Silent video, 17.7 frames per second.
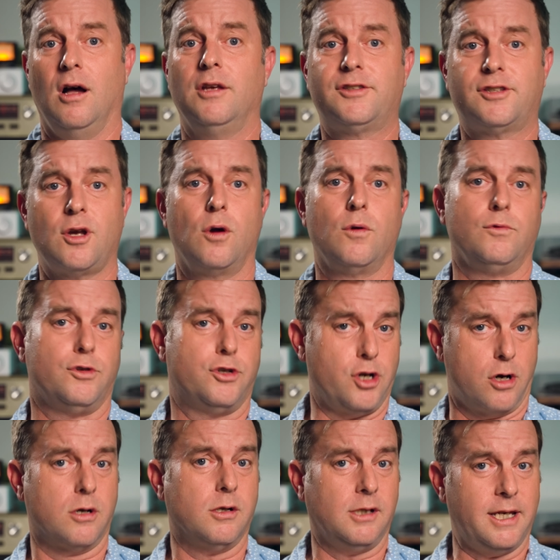Also,
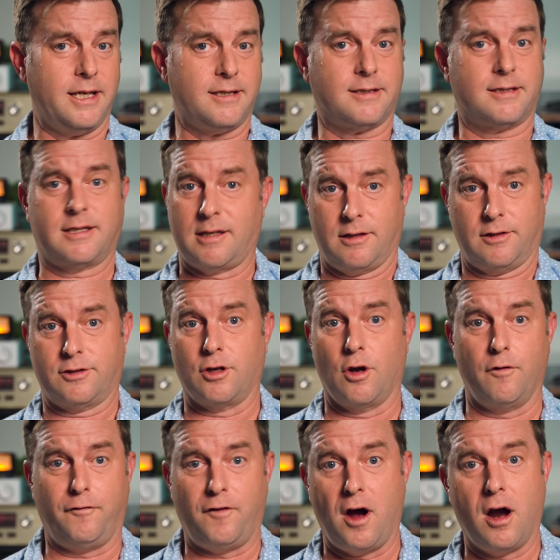journalists
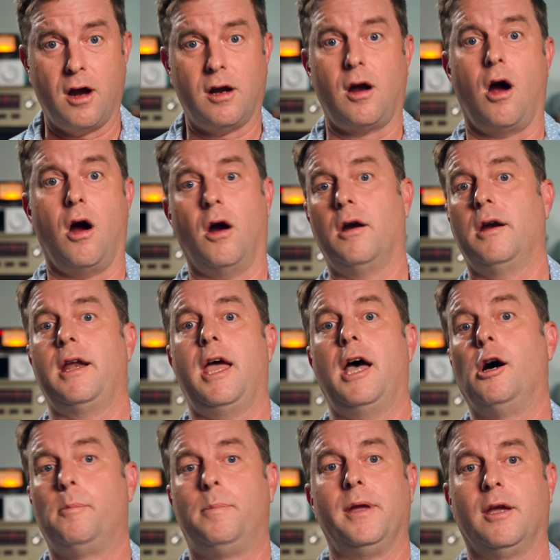so far aren't
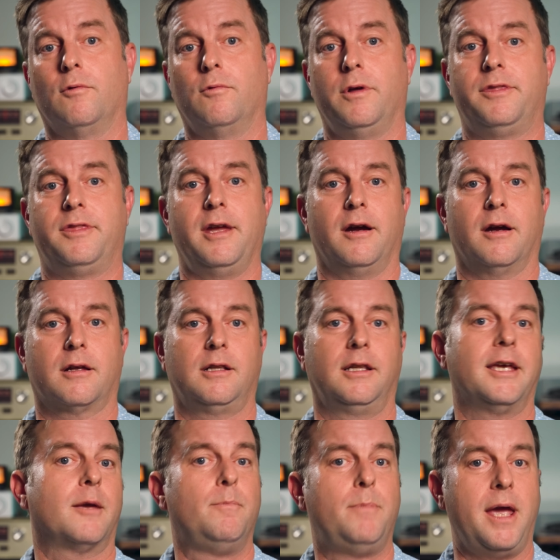helping with their
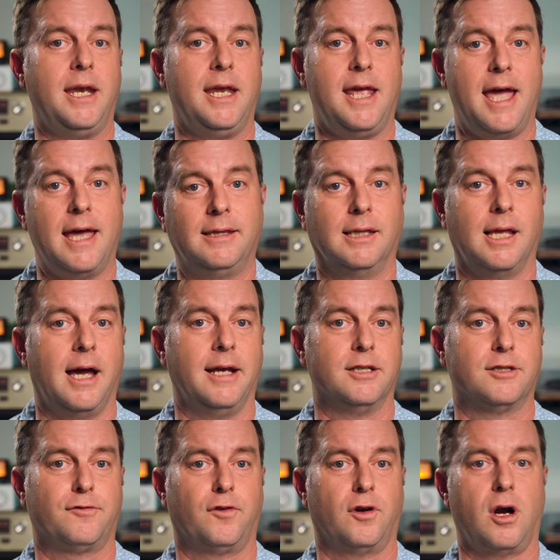clickbaity
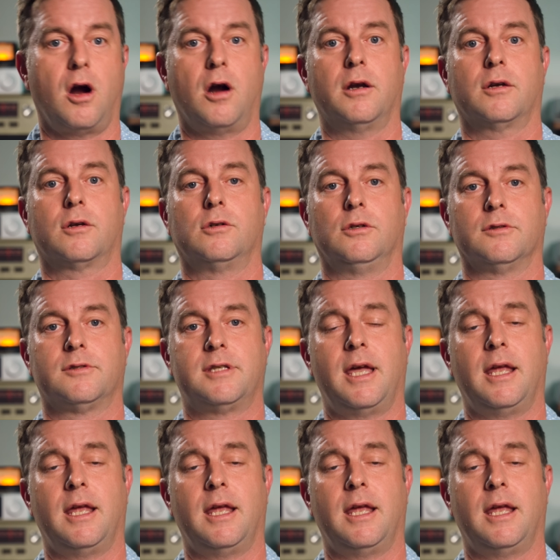headlines for articles